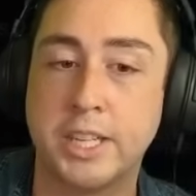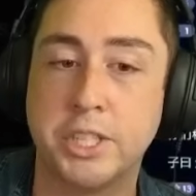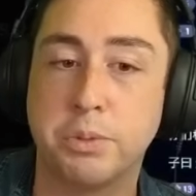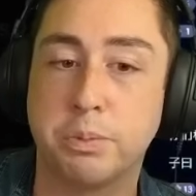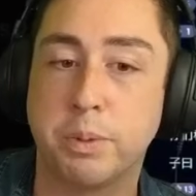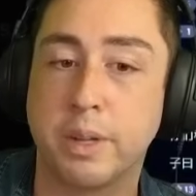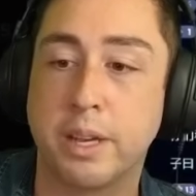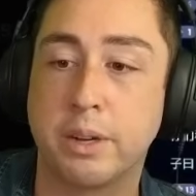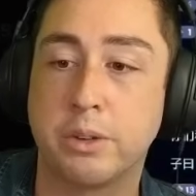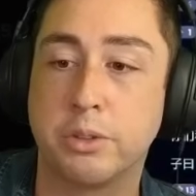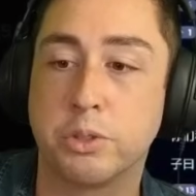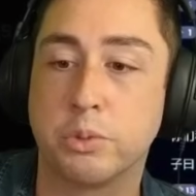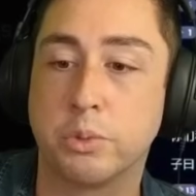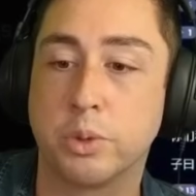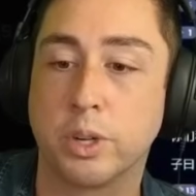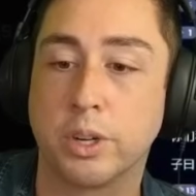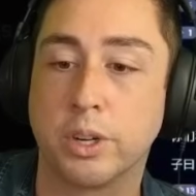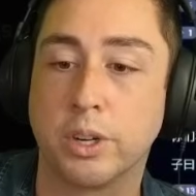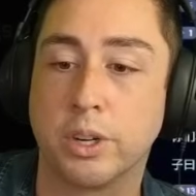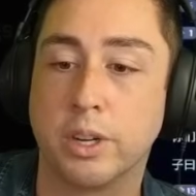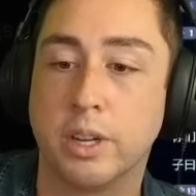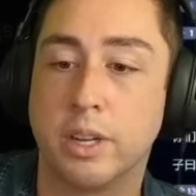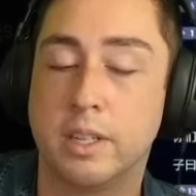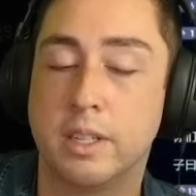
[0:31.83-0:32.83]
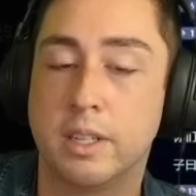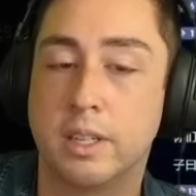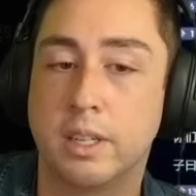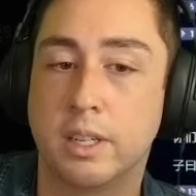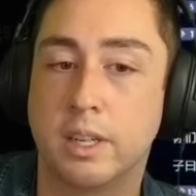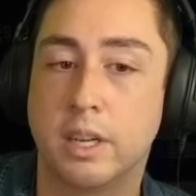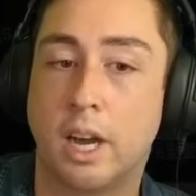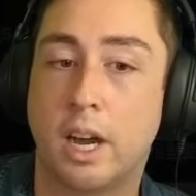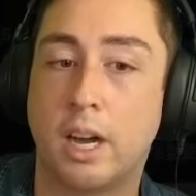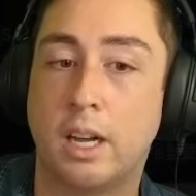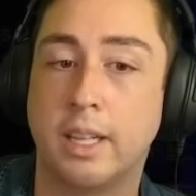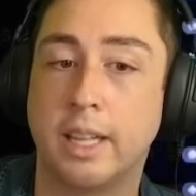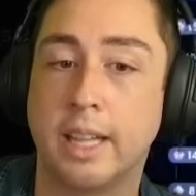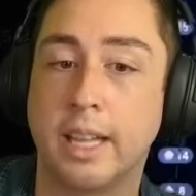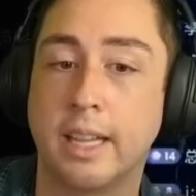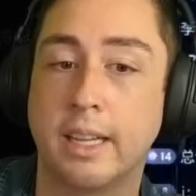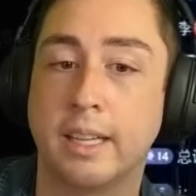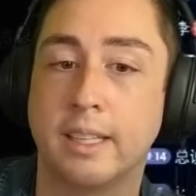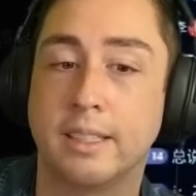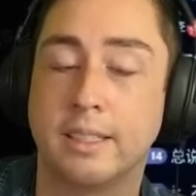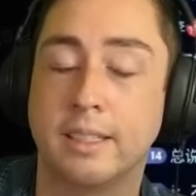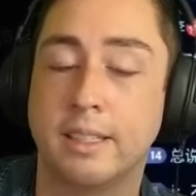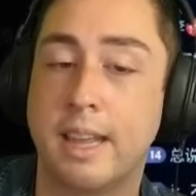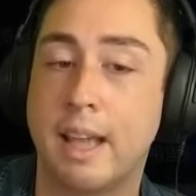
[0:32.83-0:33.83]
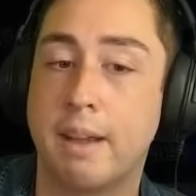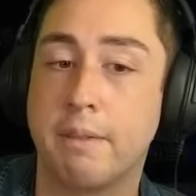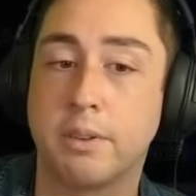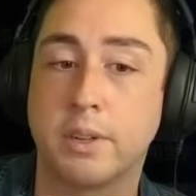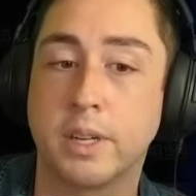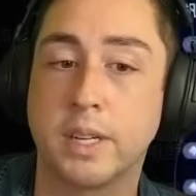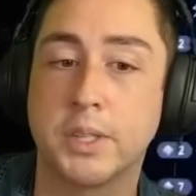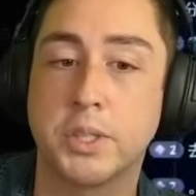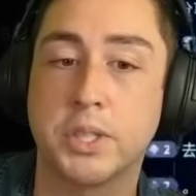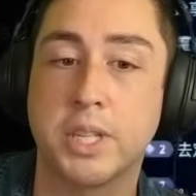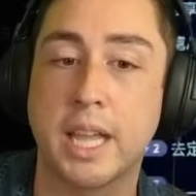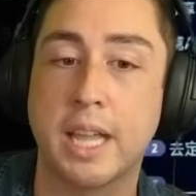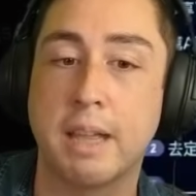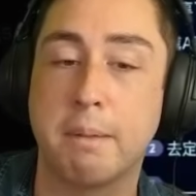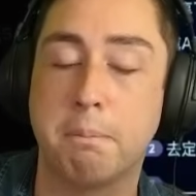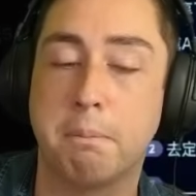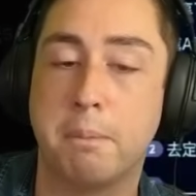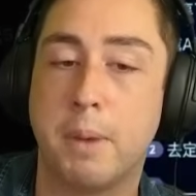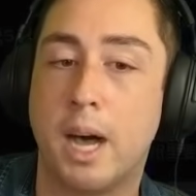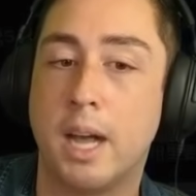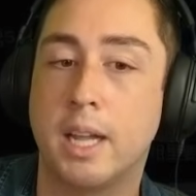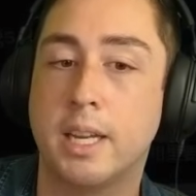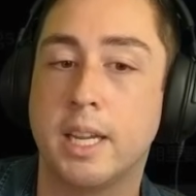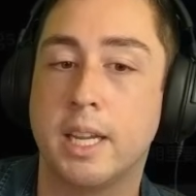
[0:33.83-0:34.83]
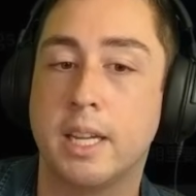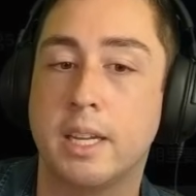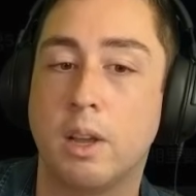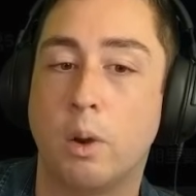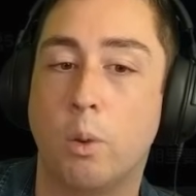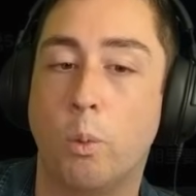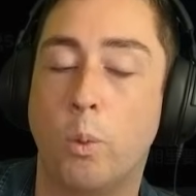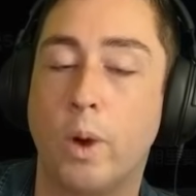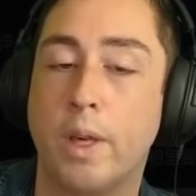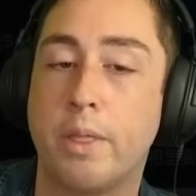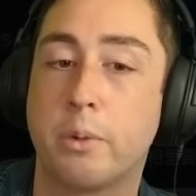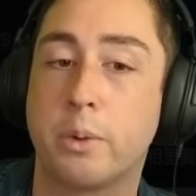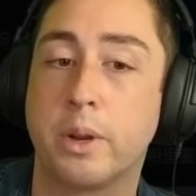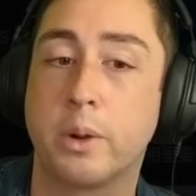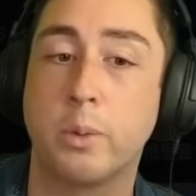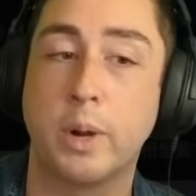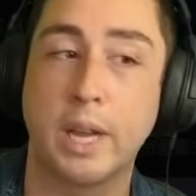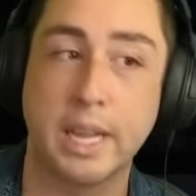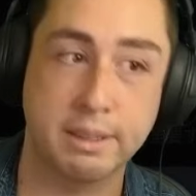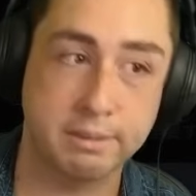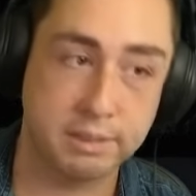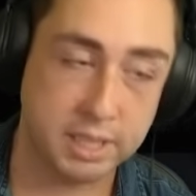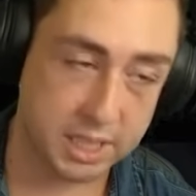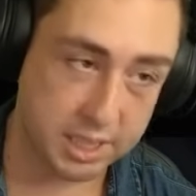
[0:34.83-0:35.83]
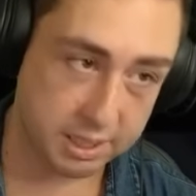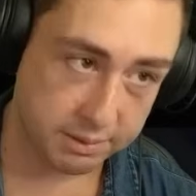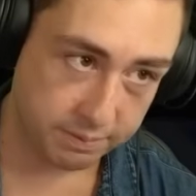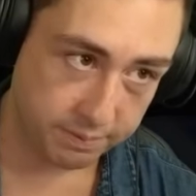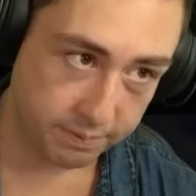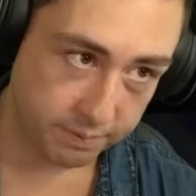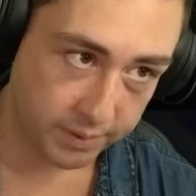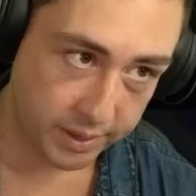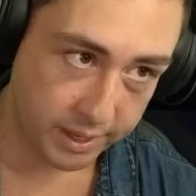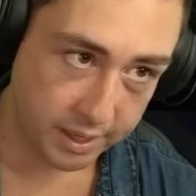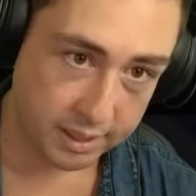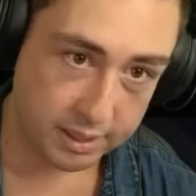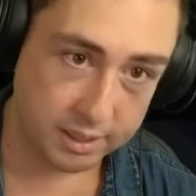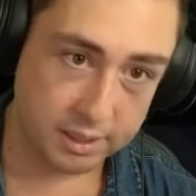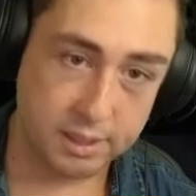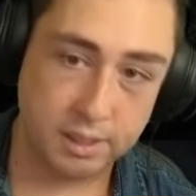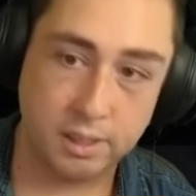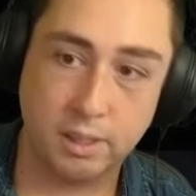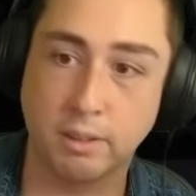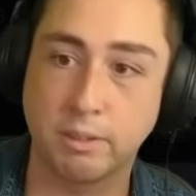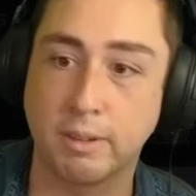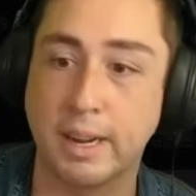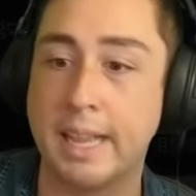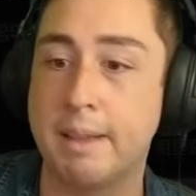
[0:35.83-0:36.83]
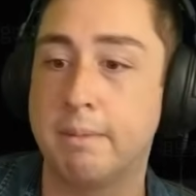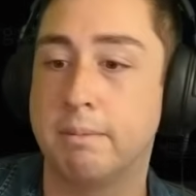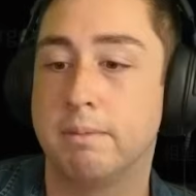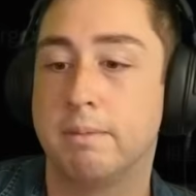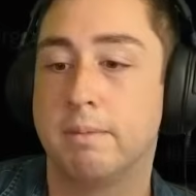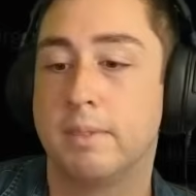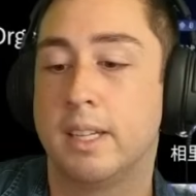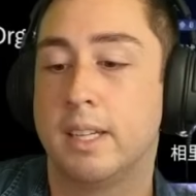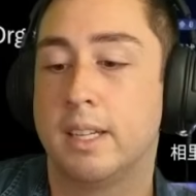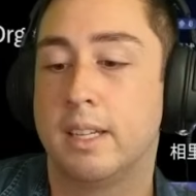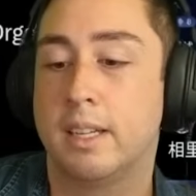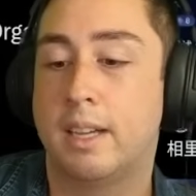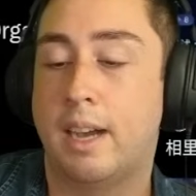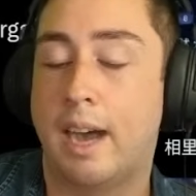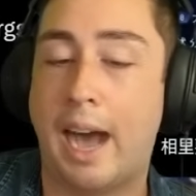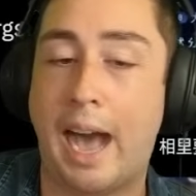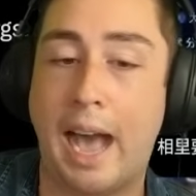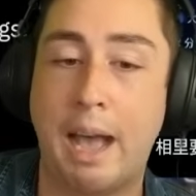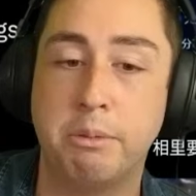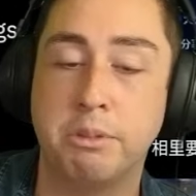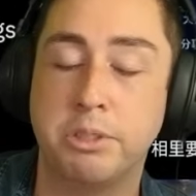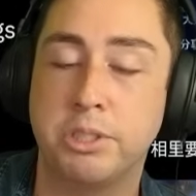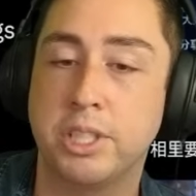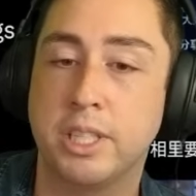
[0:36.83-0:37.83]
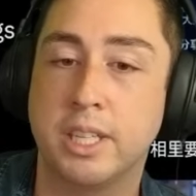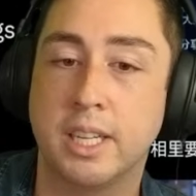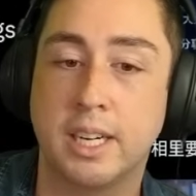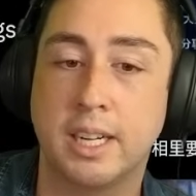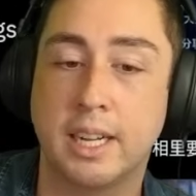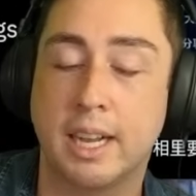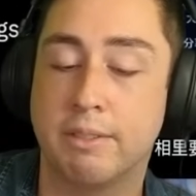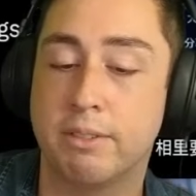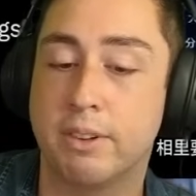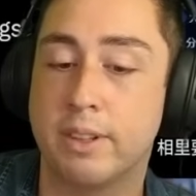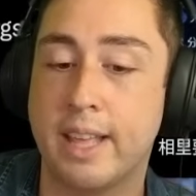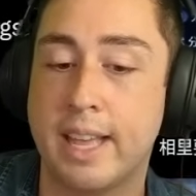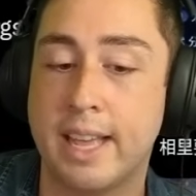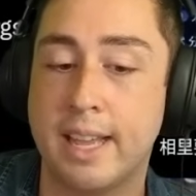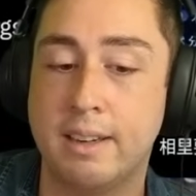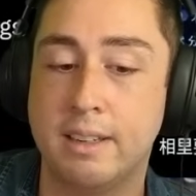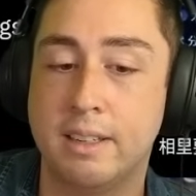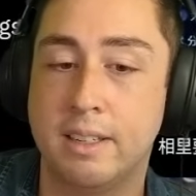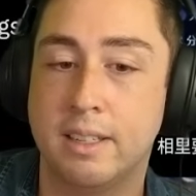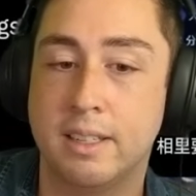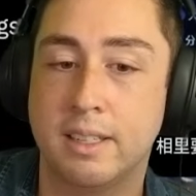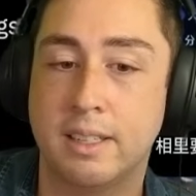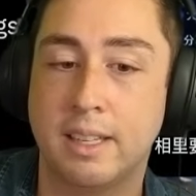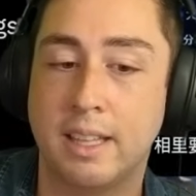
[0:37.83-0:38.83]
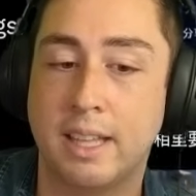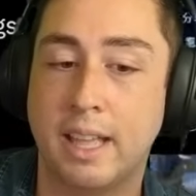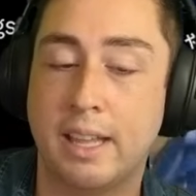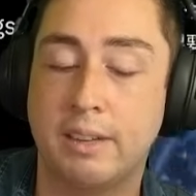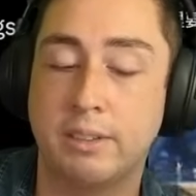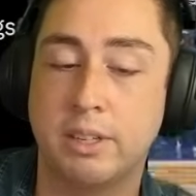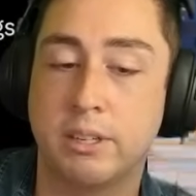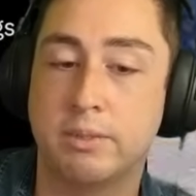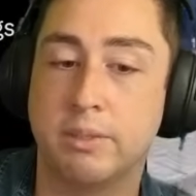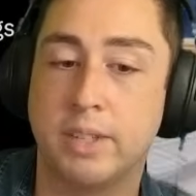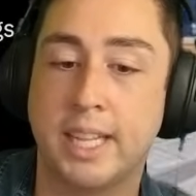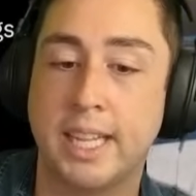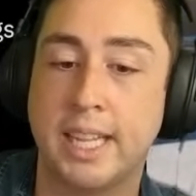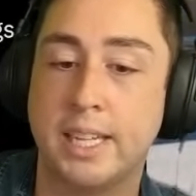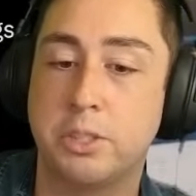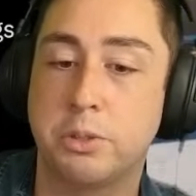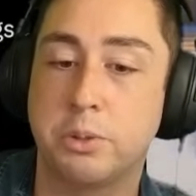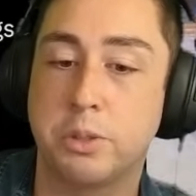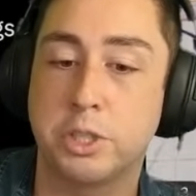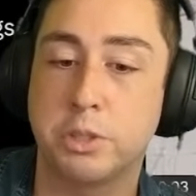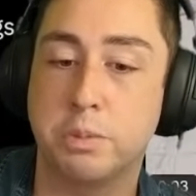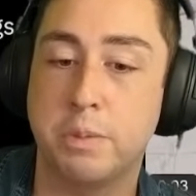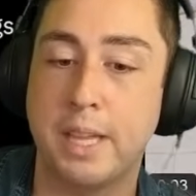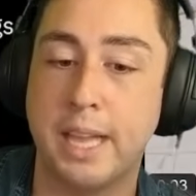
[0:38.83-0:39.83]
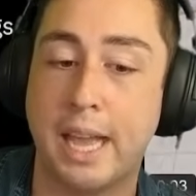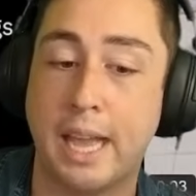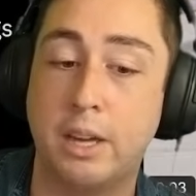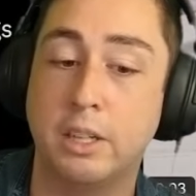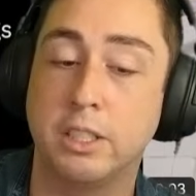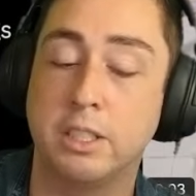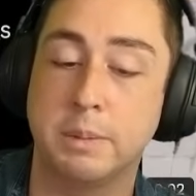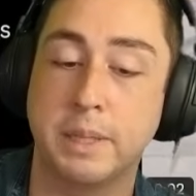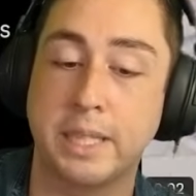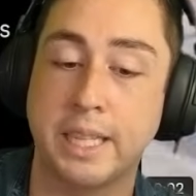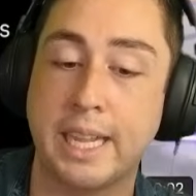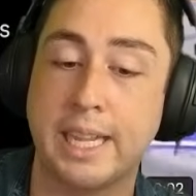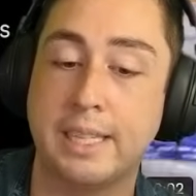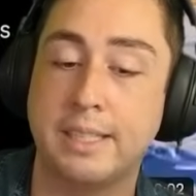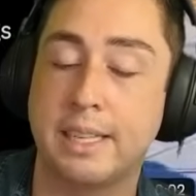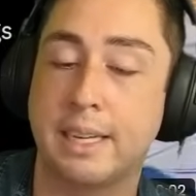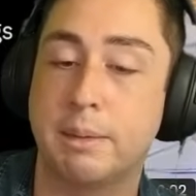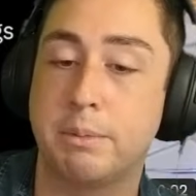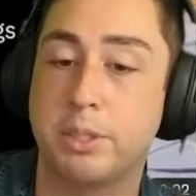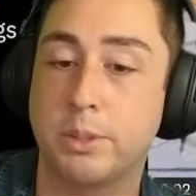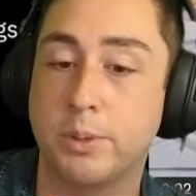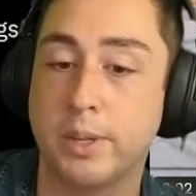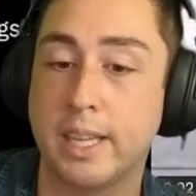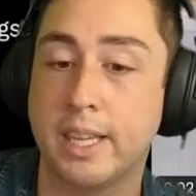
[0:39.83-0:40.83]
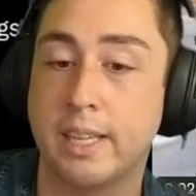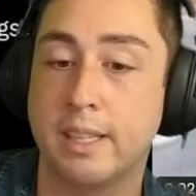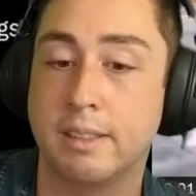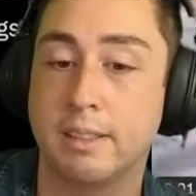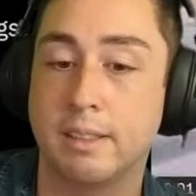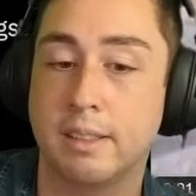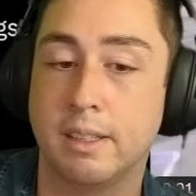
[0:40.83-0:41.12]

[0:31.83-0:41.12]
players were calling Neverness a modded Wuthering Waves, right? I wasn't gonna cover that. It didn't really interest me. I ultimately ended up doing it